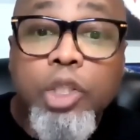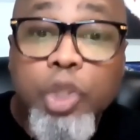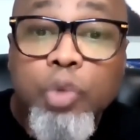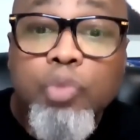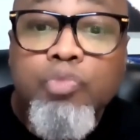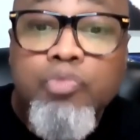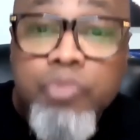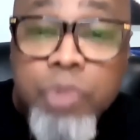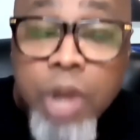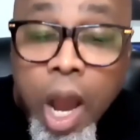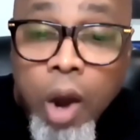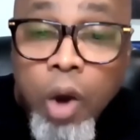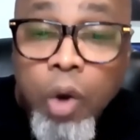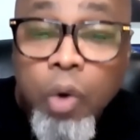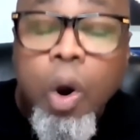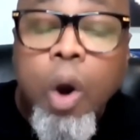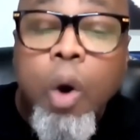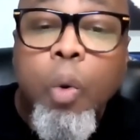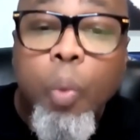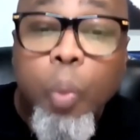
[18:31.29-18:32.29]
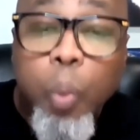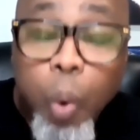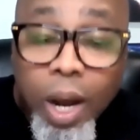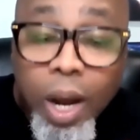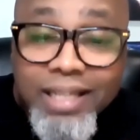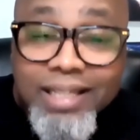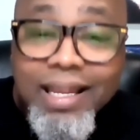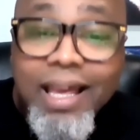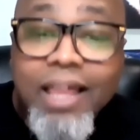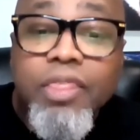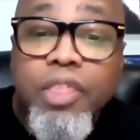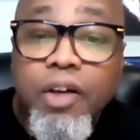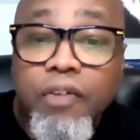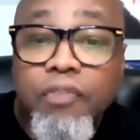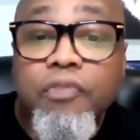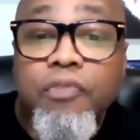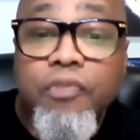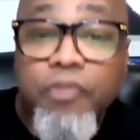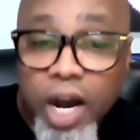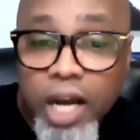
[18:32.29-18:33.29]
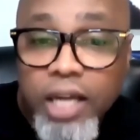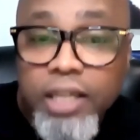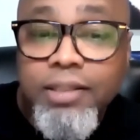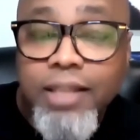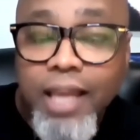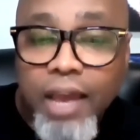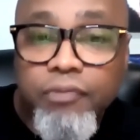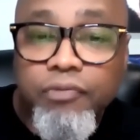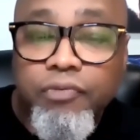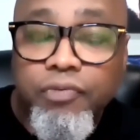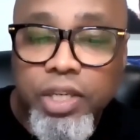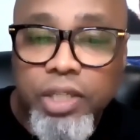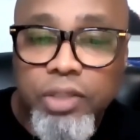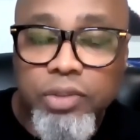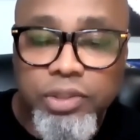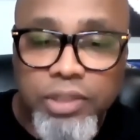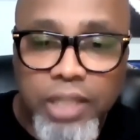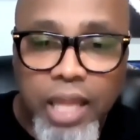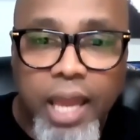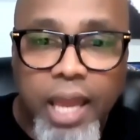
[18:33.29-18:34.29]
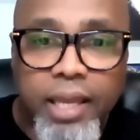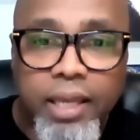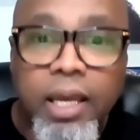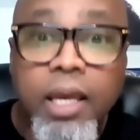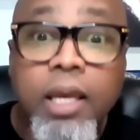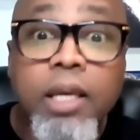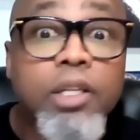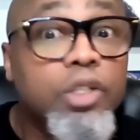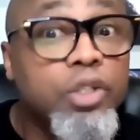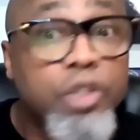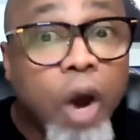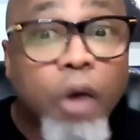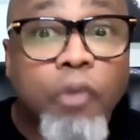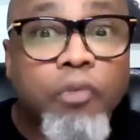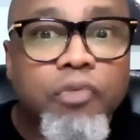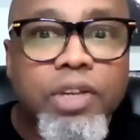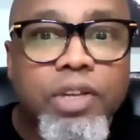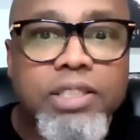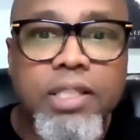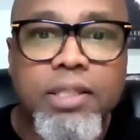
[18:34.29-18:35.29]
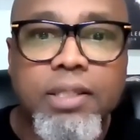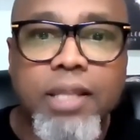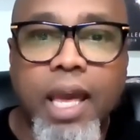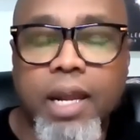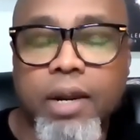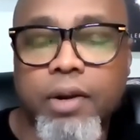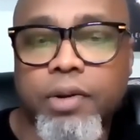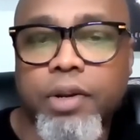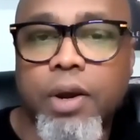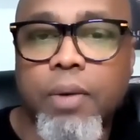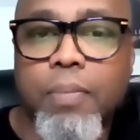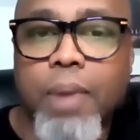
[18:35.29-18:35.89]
you know what the fuck that feels like. Don't visit that on